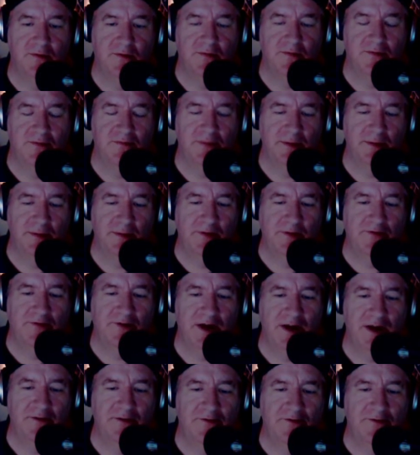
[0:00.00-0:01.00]
maybe
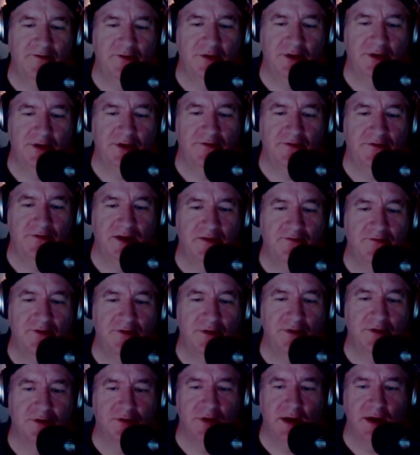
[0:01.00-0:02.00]
5 foot,
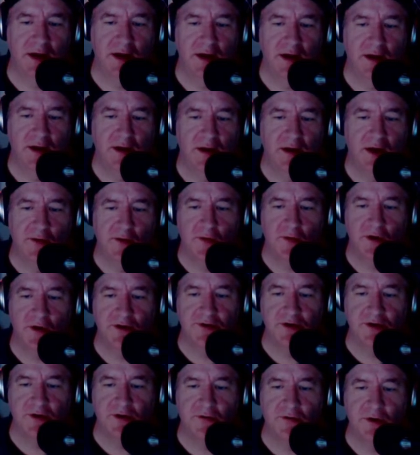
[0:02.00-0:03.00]
5'3", and wears
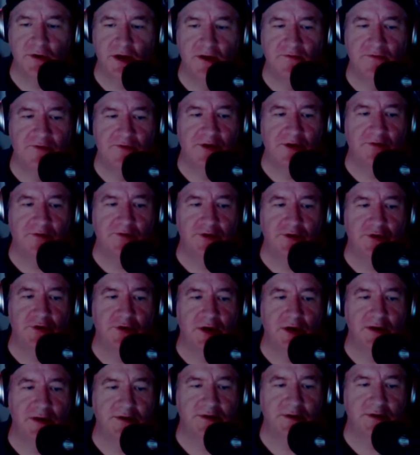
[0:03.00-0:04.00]
a green velvet
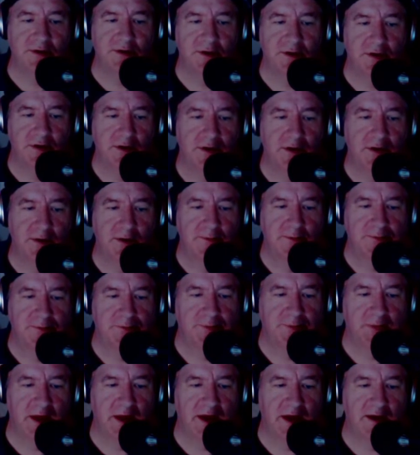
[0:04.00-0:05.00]
dress
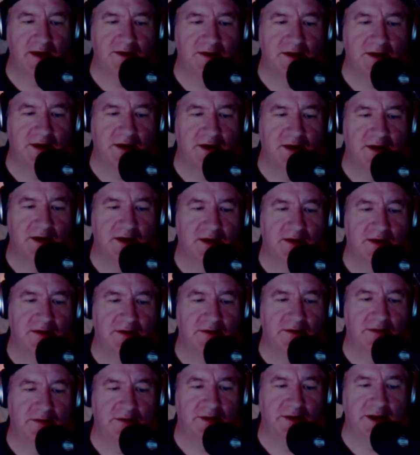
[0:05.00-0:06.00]
that's
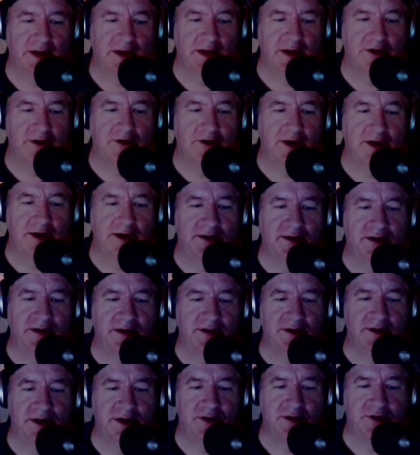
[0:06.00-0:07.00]
later 19th
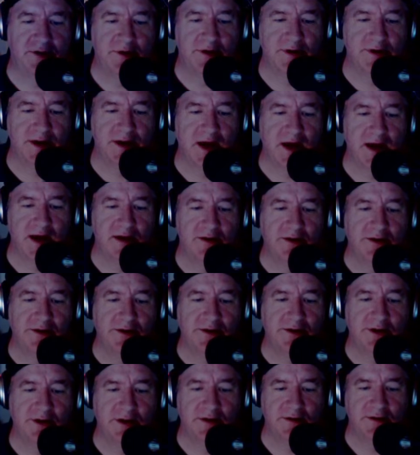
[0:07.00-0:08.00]
century style, and
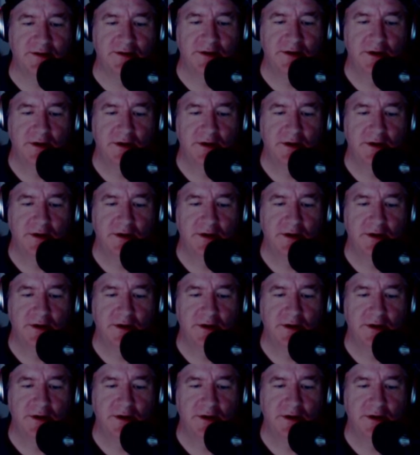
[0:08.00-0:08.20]
she has